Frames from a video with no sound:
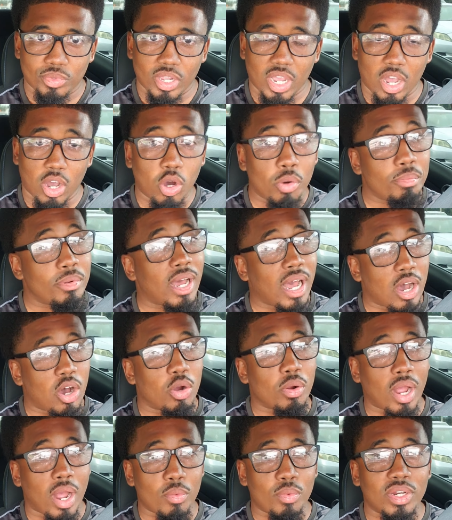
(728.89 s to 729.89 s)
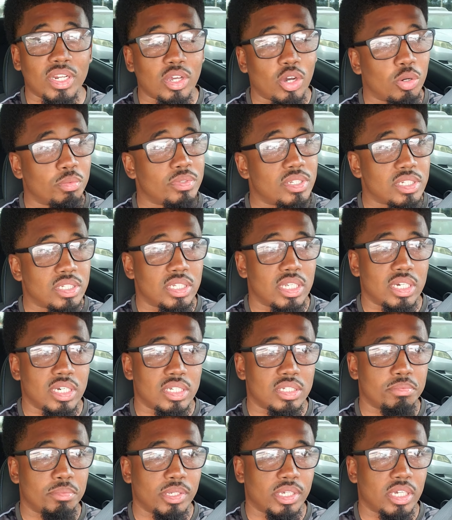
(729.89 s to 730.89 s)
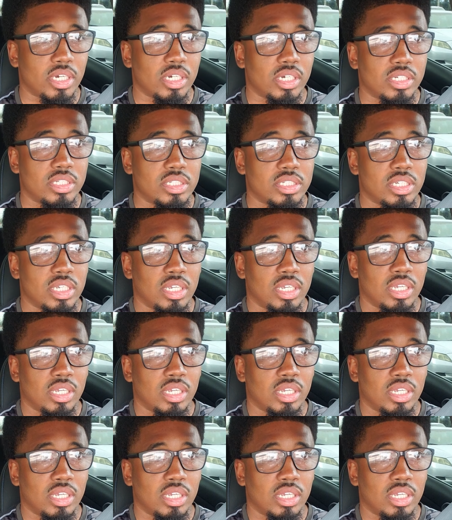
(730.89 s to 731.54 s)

I hope I hope I really hope this does because